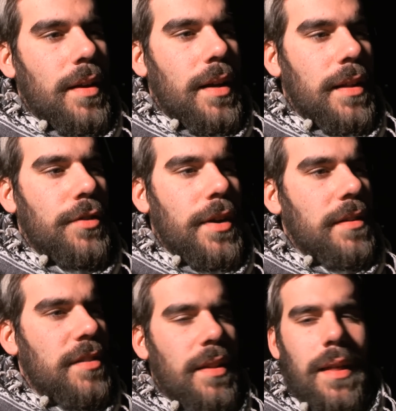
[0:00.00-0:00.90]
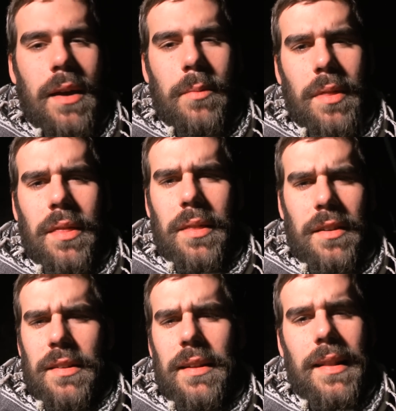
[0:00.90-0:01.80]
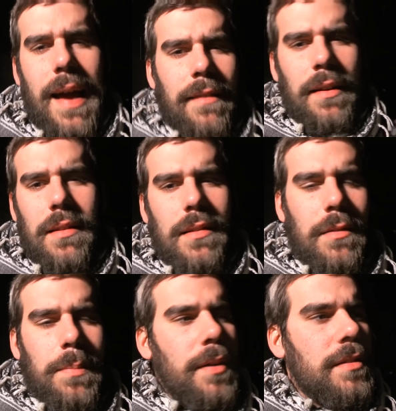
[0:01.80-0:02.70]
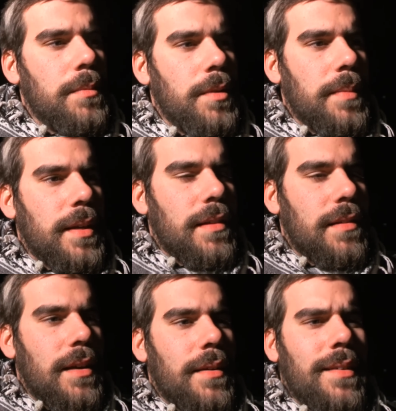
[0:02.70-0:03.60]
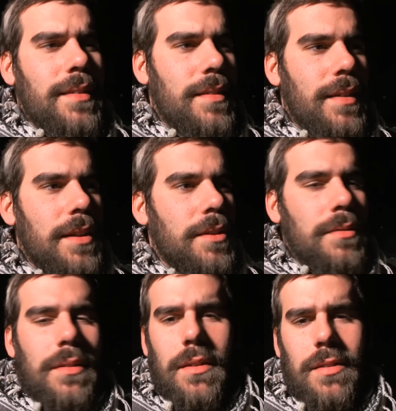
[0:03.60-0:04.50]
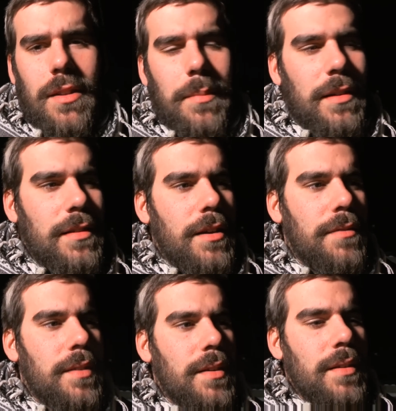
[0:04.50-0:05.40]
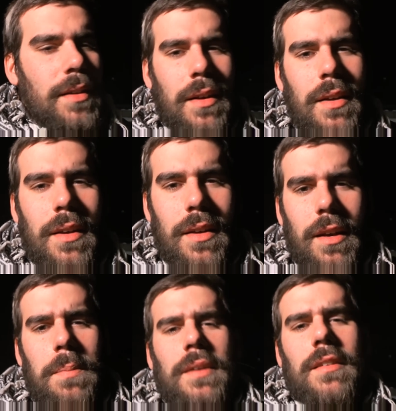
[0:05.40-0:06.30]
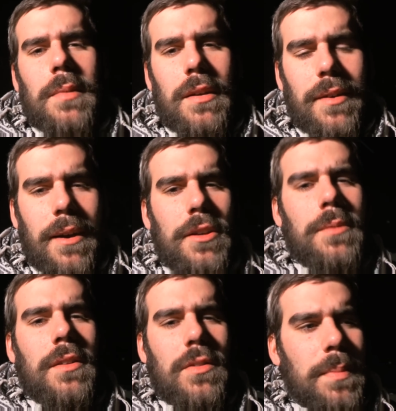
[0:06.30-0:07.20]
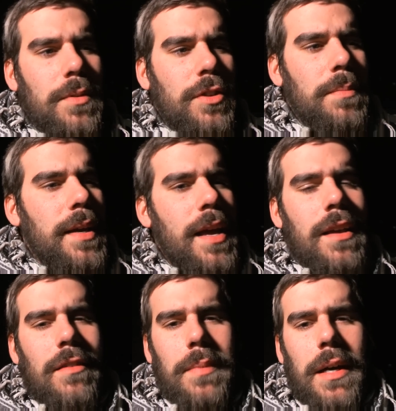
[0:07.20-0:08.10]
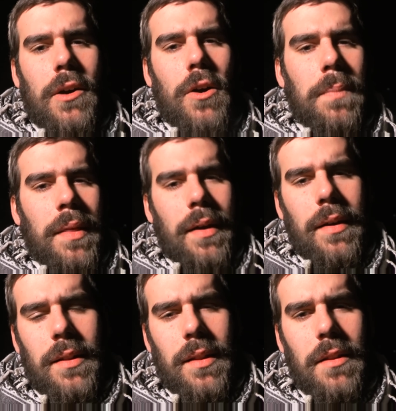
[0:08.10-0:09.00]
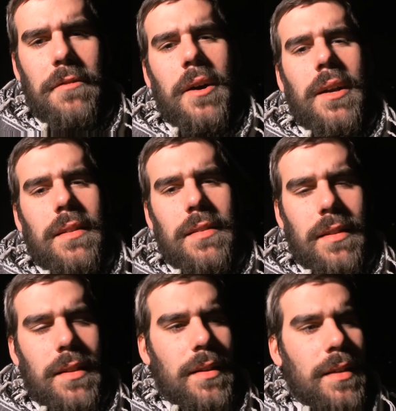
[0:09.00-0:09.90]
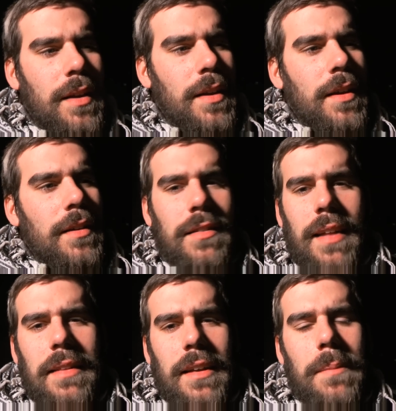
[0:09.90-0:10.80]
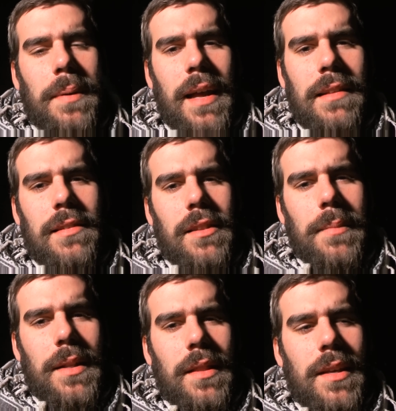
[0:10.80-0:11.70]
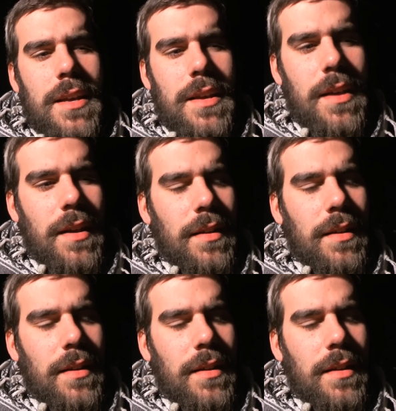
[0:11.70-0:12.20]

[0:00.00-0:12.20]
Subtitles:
And I try and say that with as little arrogance as possible, because I don't consider myself the epitome of how humans should behave, but I hope that in the defiance, in the standing up against them, in the